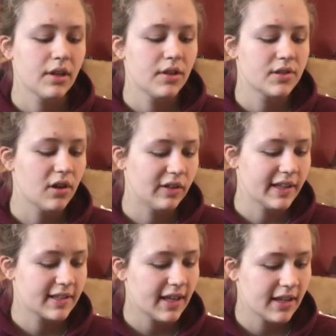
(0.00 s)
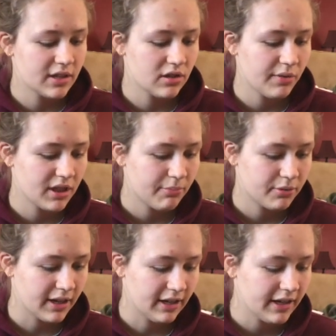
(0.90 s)
So let's get into it with the
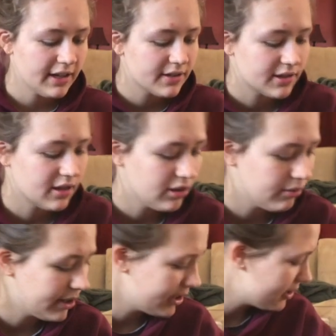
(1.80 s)
preterite. So we're going